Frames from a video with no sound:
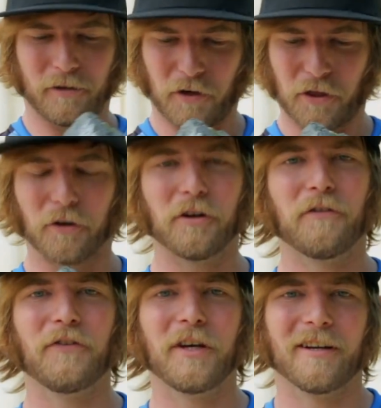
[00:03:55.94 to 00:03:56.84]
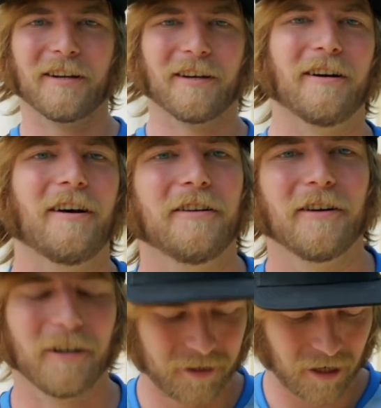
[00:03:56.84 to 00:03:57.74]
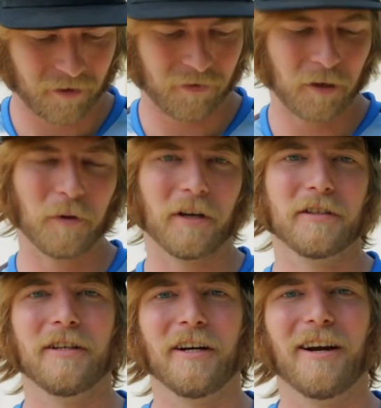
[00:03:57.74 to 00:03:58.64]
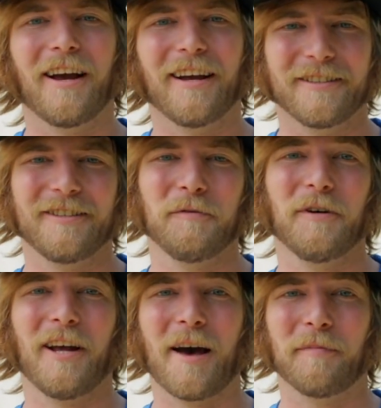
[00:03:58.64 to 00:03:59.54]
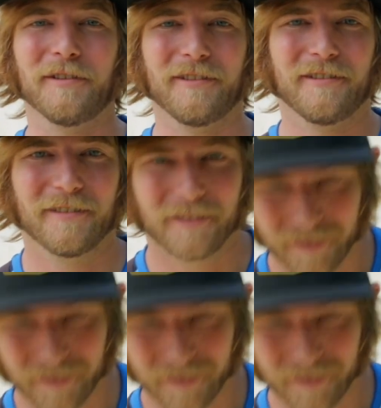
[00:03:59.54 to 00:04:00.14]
over 30 feet onto our set of Eewings here and see what happens.